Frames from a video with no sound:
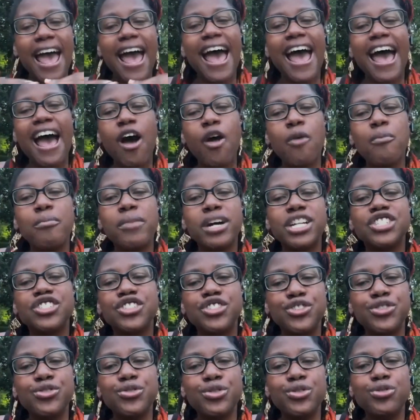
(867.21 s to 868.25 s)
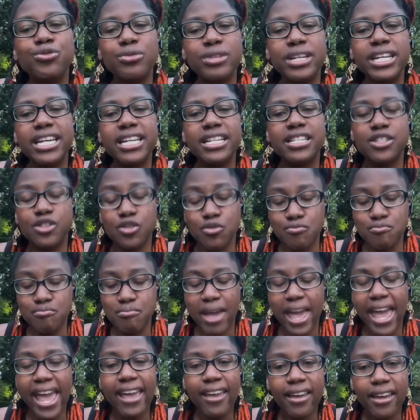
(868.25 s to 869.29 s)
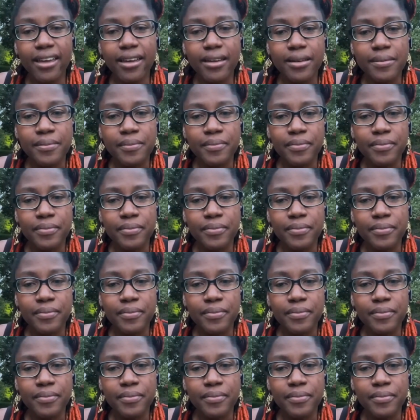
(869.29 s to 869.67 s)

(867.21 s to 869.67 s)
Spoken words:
How much do you need to make